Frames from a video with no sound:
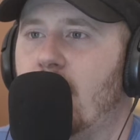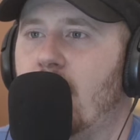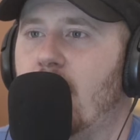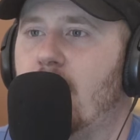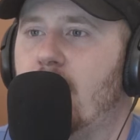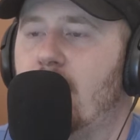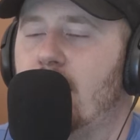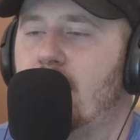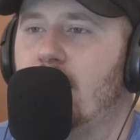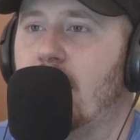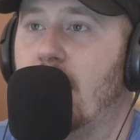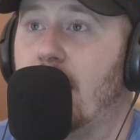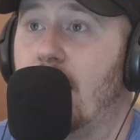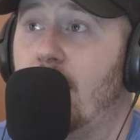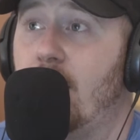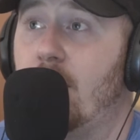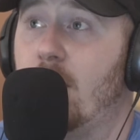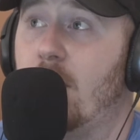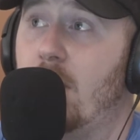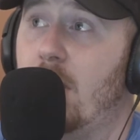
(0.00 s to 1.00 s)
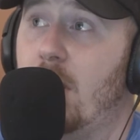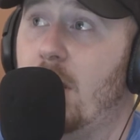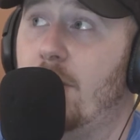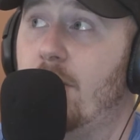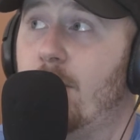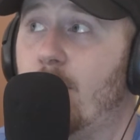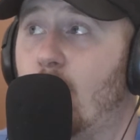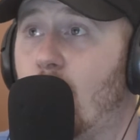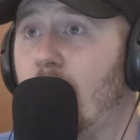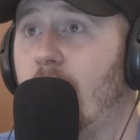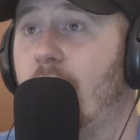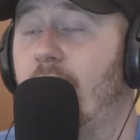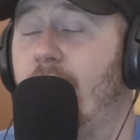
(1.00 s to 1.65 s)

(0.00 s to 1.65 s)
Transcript: Yeah, and then you're even more